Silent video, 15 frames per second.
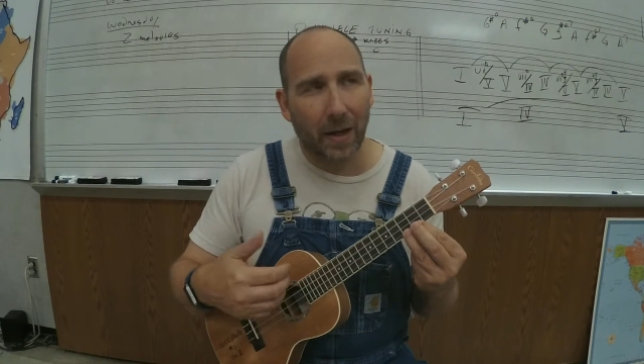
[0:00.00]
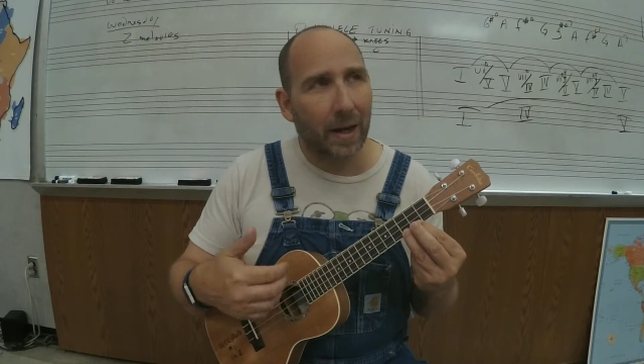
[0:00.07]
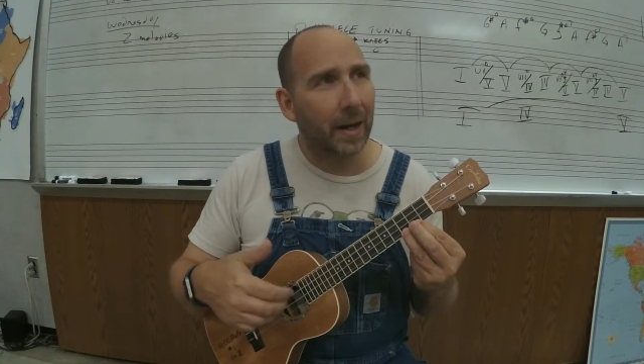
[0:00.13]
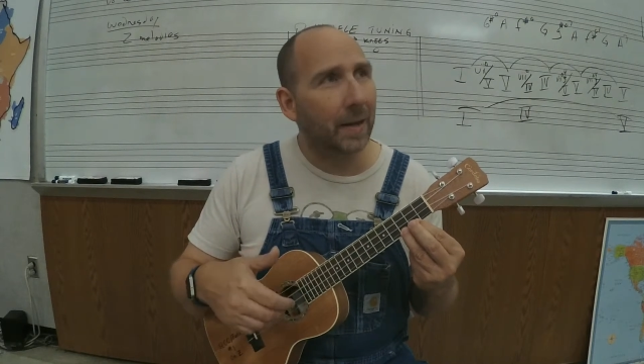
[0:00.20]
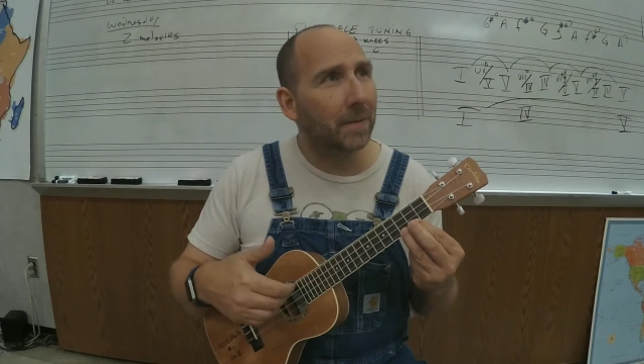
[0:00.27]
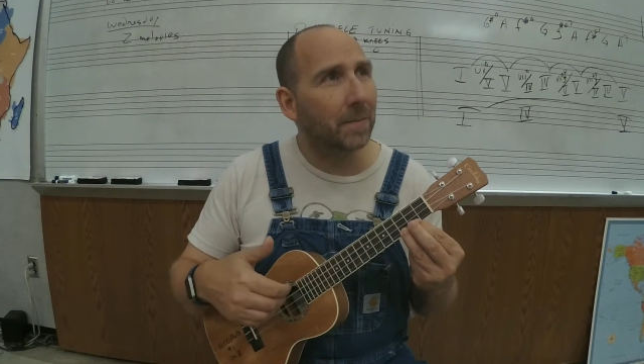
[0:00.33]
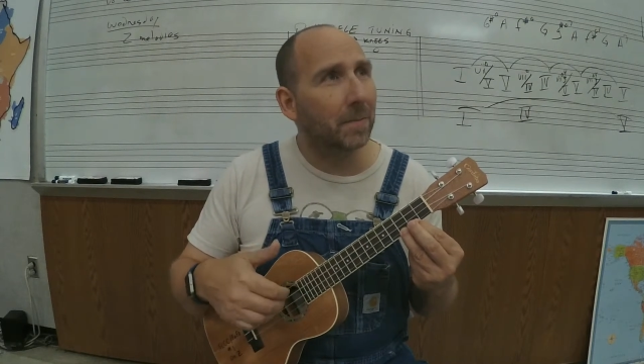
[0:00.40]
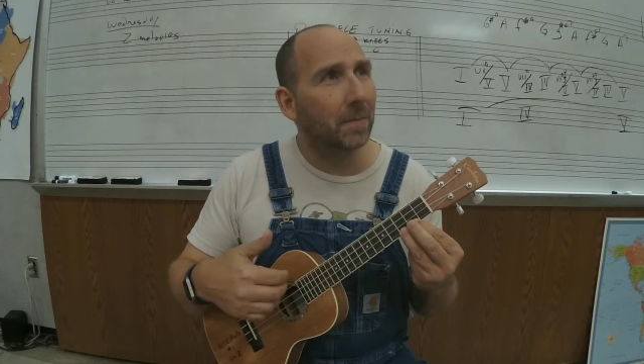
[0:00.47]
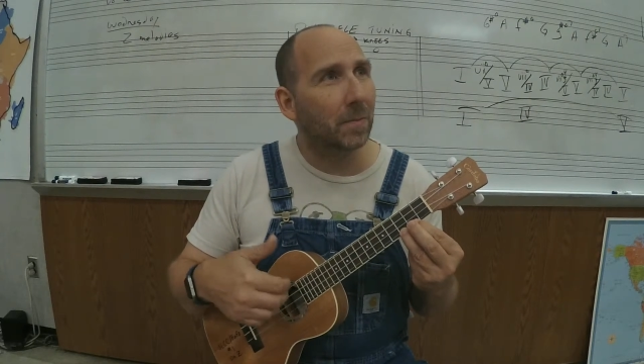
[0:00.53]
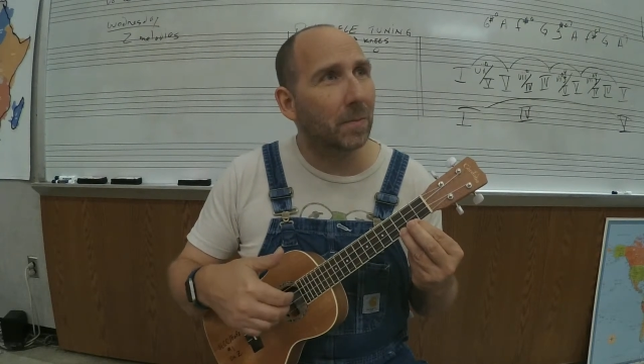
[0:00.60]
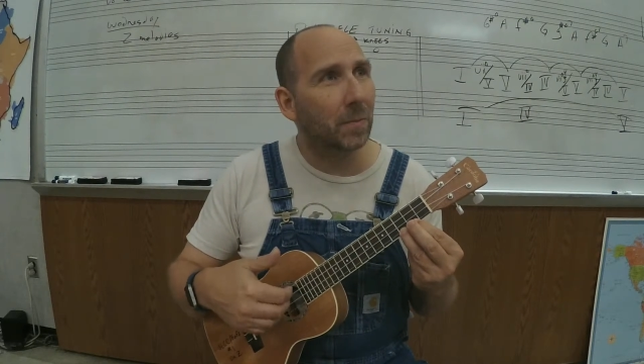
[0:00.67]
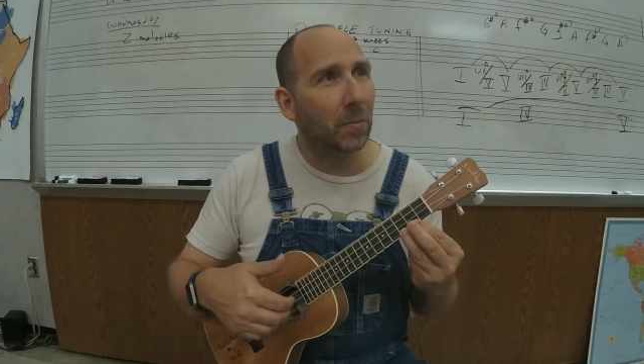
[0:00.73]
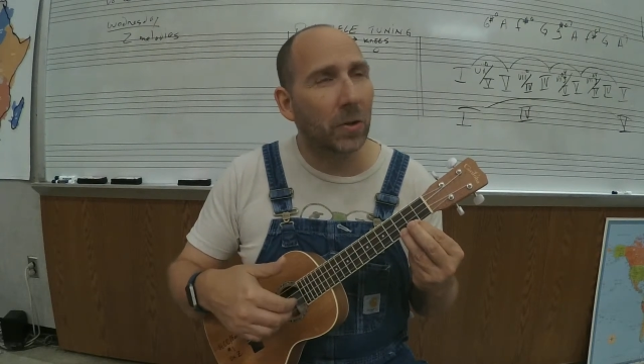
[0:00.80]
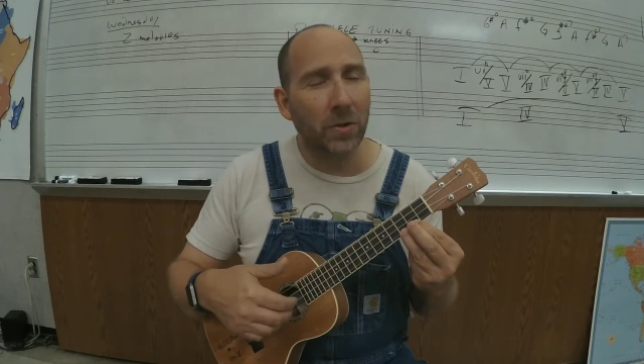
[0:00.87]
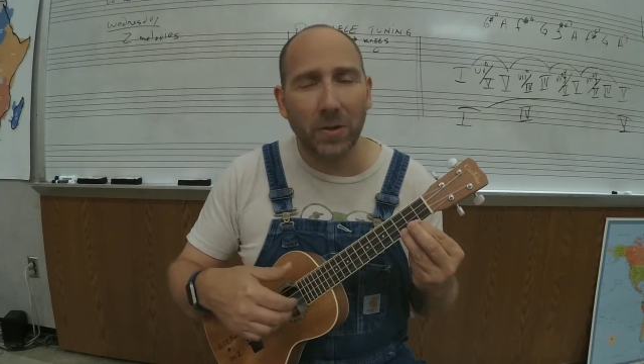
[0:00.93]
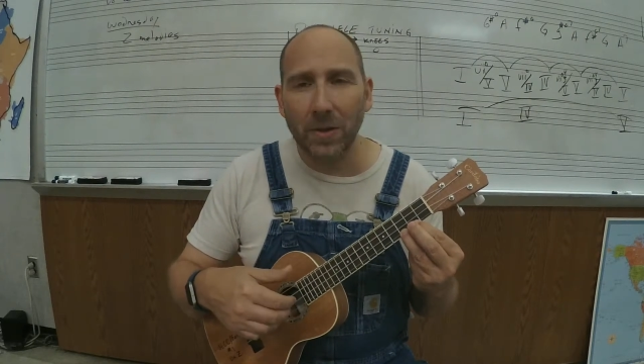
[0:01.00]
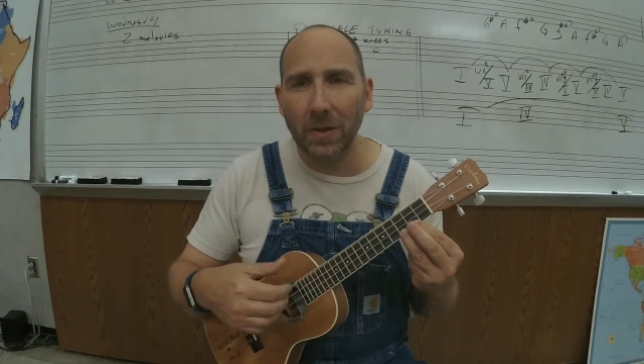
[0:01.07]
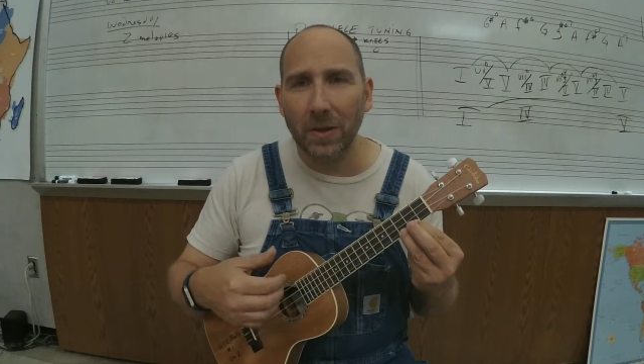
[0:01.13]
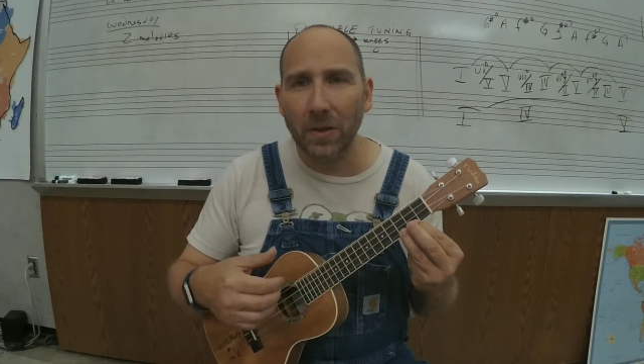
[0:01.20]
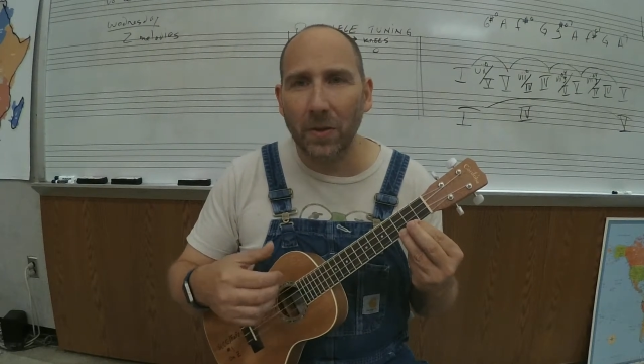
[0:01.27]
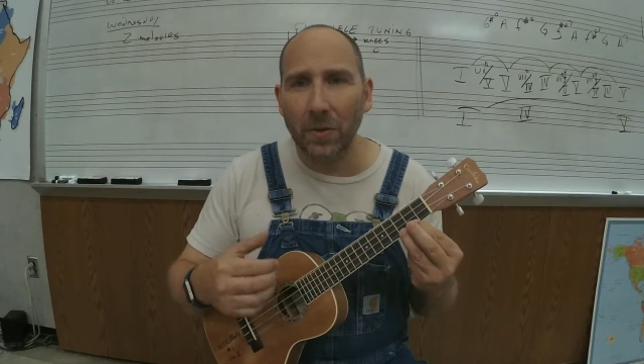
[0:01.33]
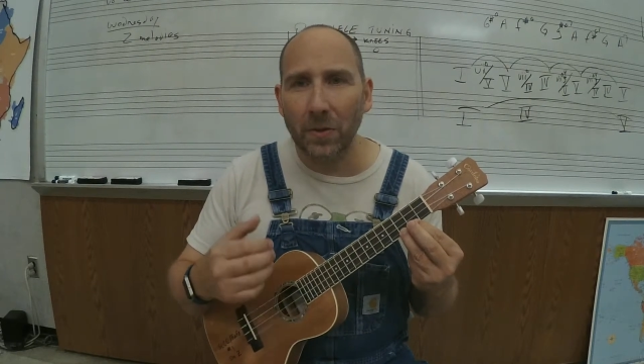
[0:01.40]
I mostly
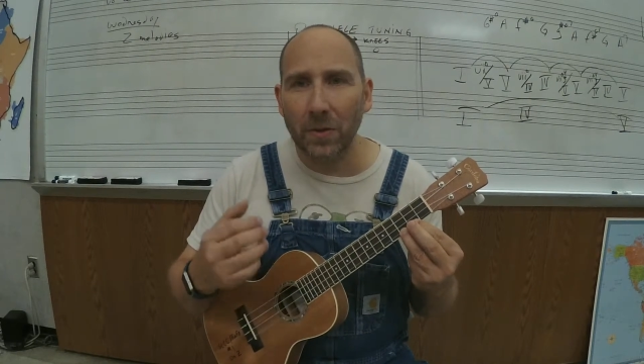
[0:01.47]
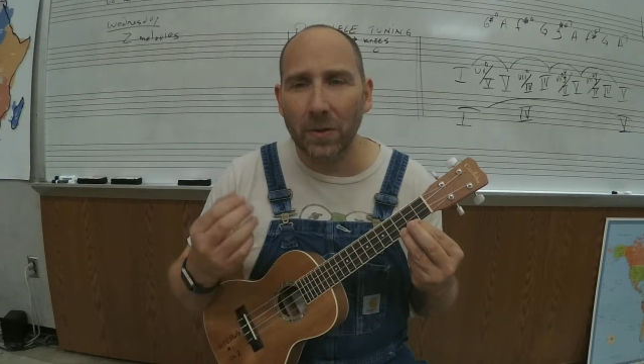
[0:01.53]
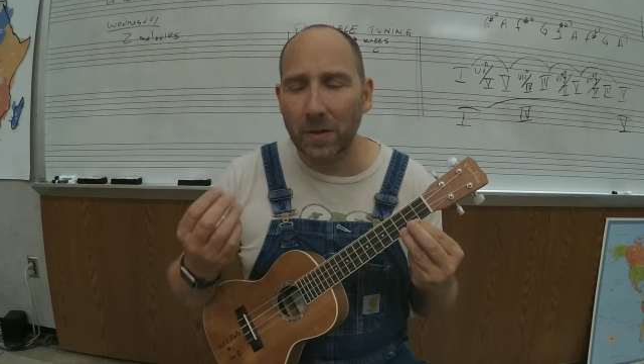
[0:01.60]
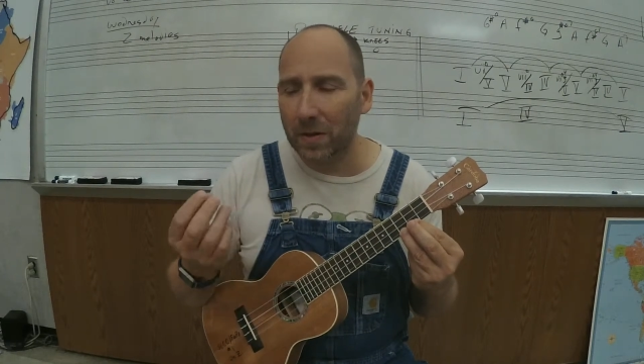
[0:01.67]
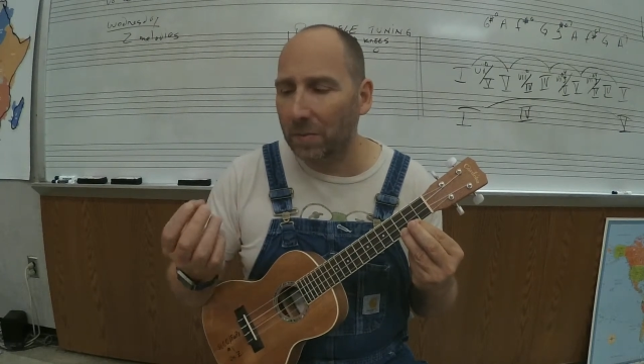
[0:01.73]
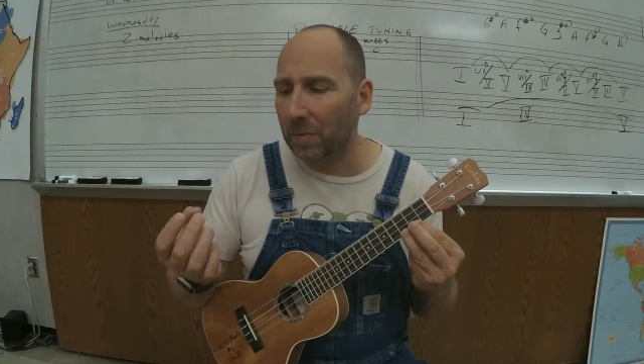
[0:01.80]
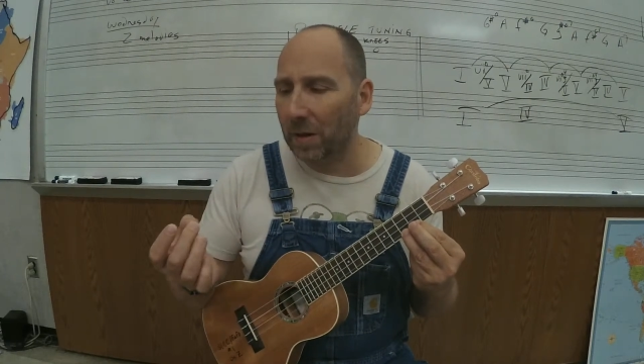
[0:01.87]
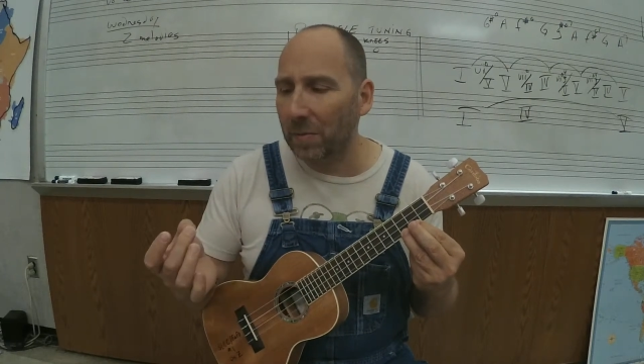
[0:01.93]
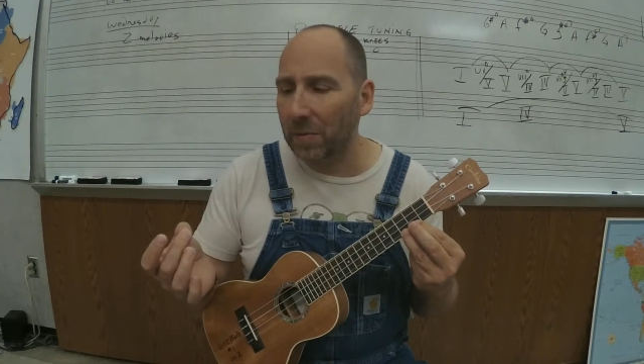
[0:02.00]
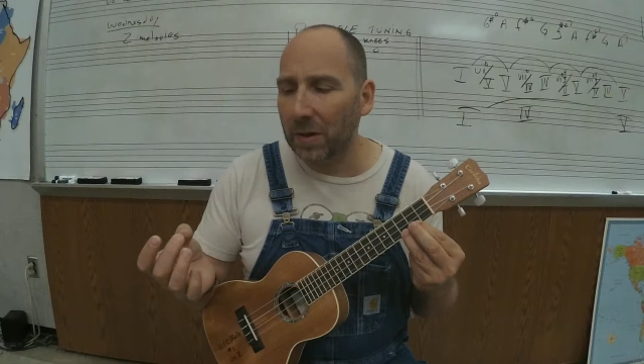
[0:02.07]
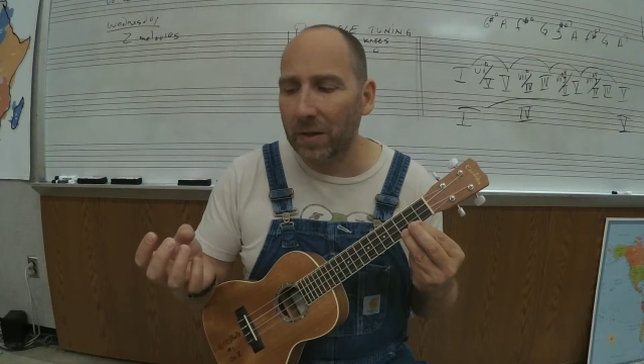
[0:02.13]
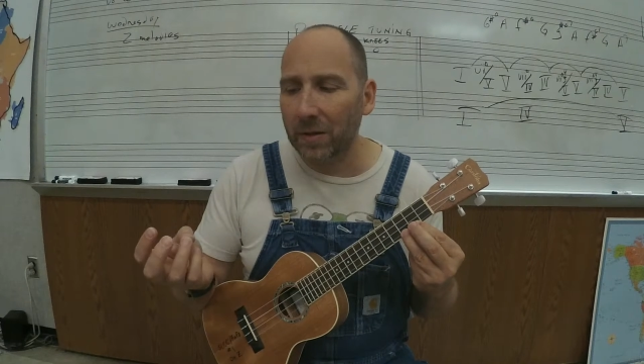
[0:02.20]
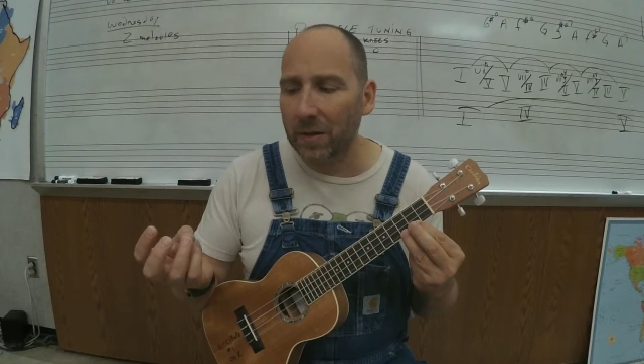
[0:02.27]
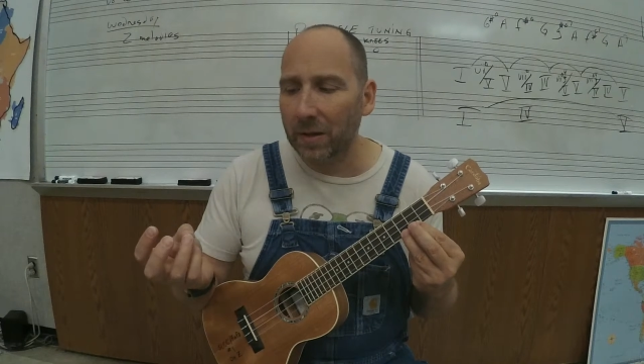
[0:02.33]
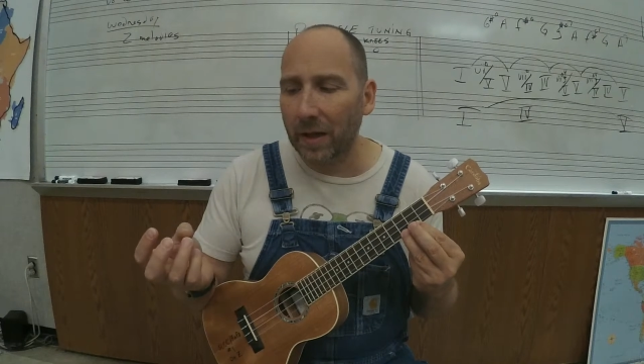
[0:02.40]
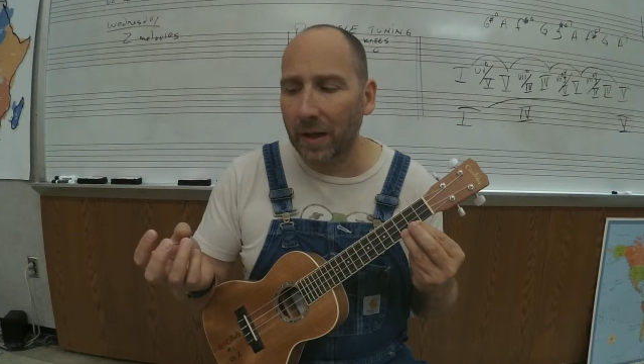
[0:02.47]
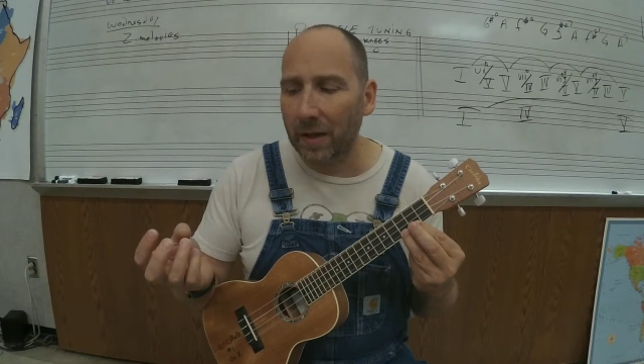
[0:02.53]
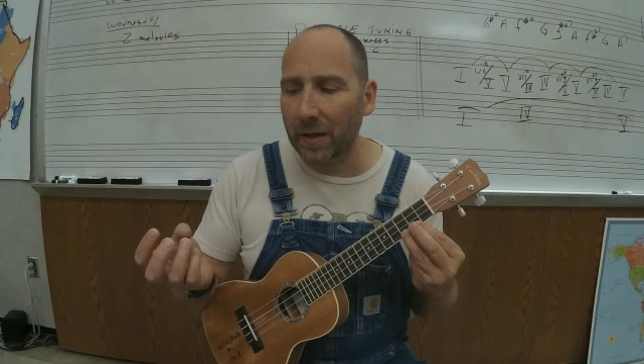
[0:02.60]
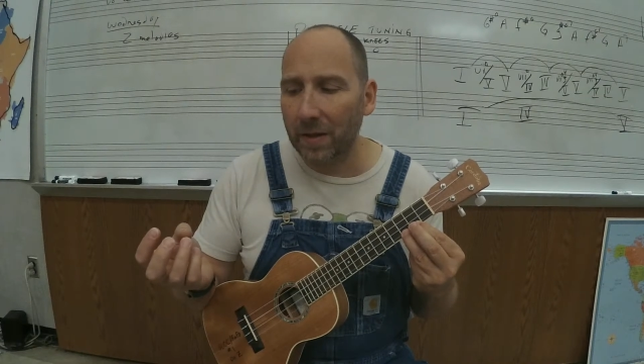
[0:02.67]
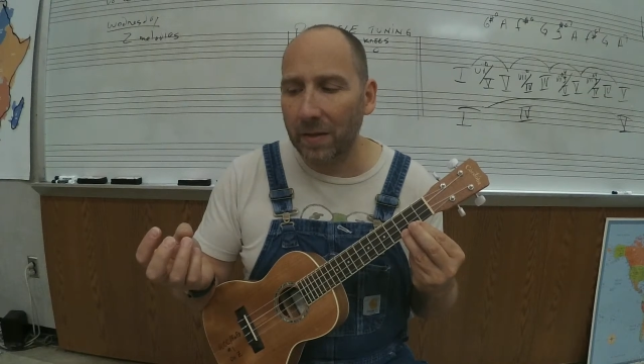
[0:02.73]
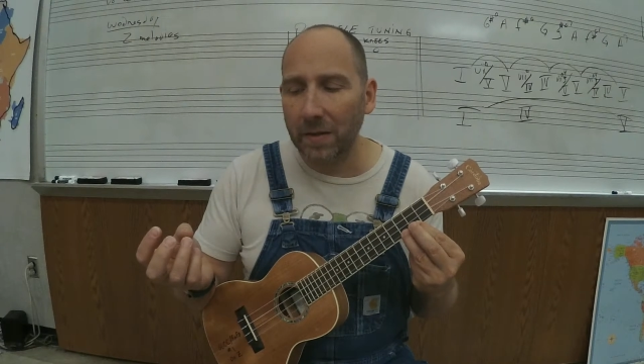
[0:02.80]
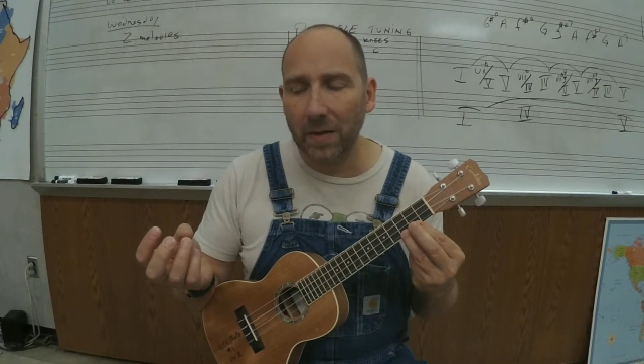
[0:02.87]
use my middle
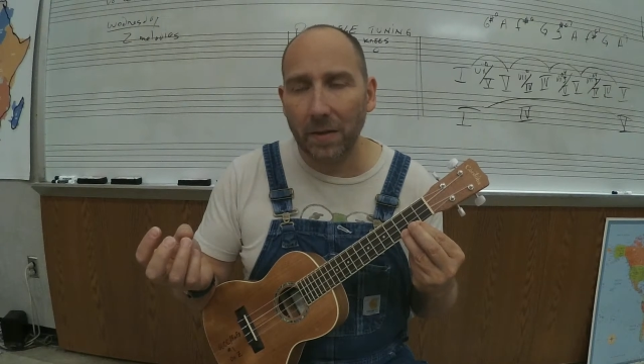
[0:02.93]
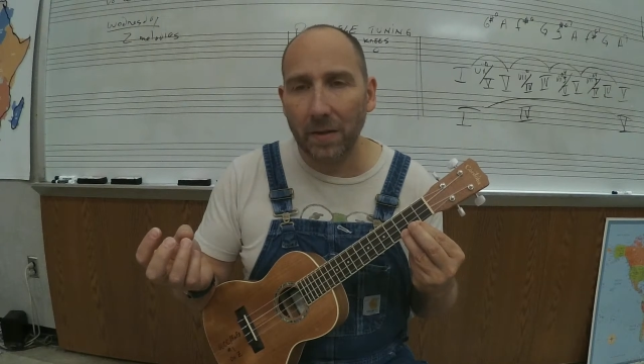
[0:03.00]
and